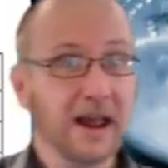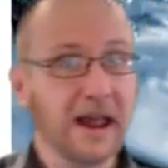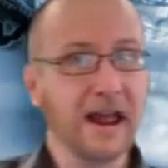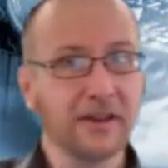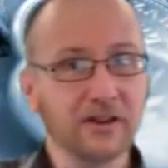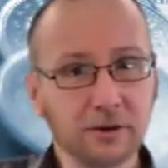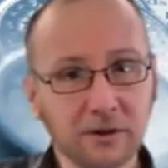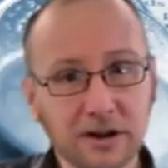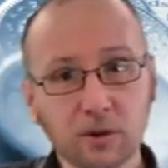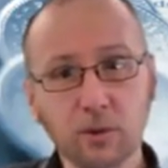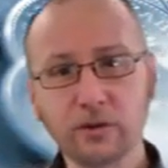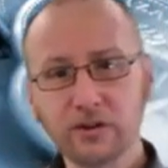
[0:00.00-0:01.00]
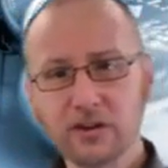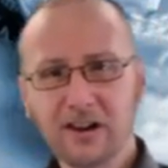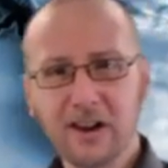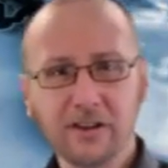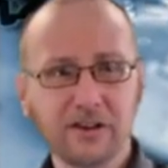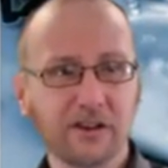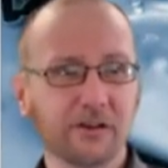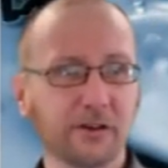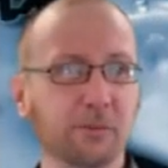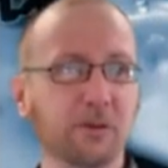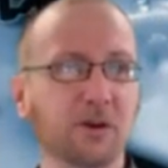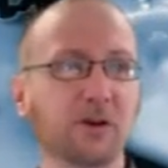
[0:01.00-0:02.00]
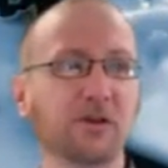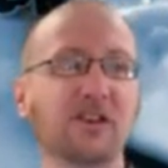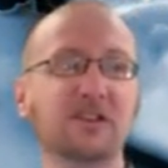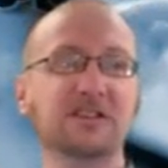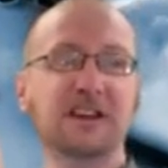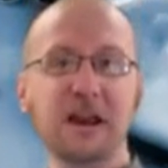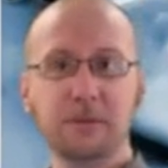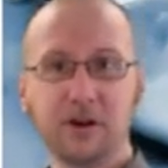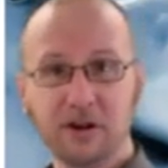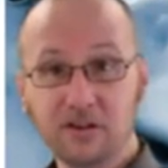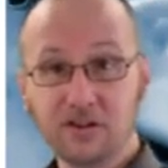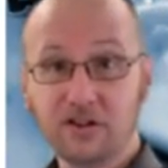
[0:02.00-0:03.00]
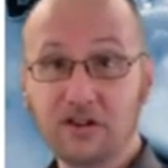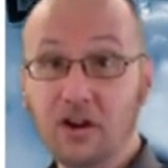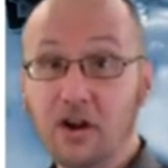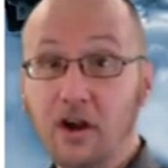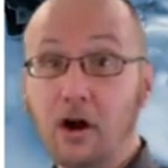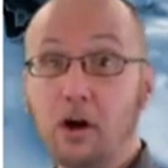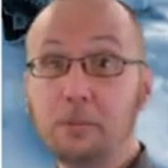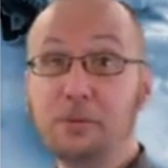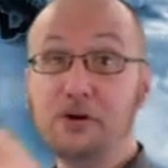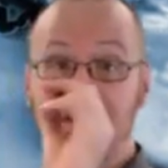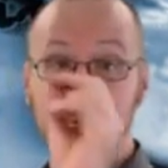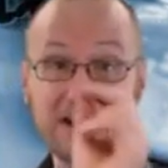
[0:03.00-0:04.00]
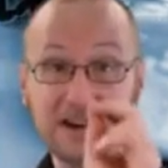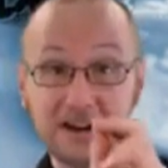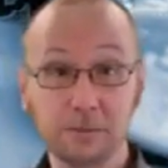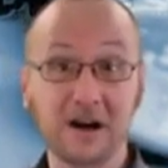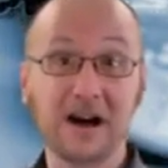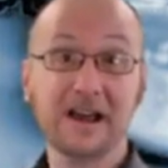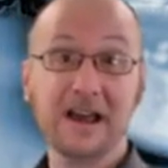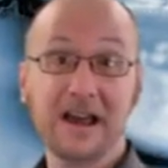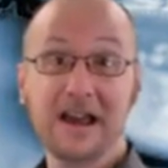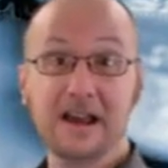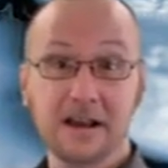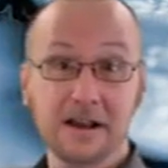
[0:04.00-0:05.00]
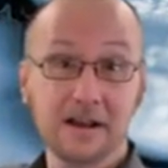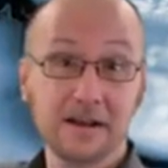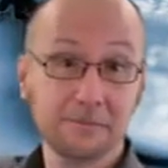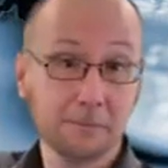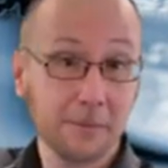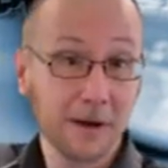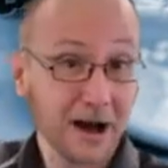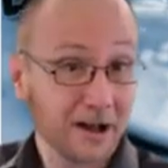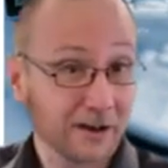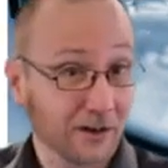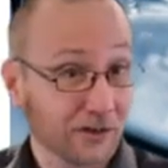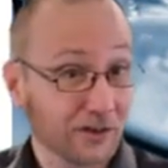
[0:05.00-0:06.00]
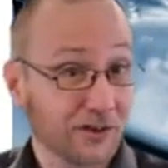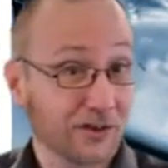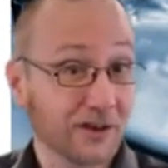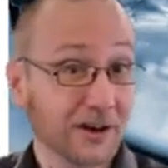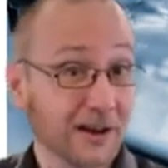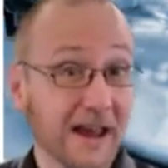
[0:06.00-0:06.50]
and then we can also tell the difference because the debits are preceded by a minus,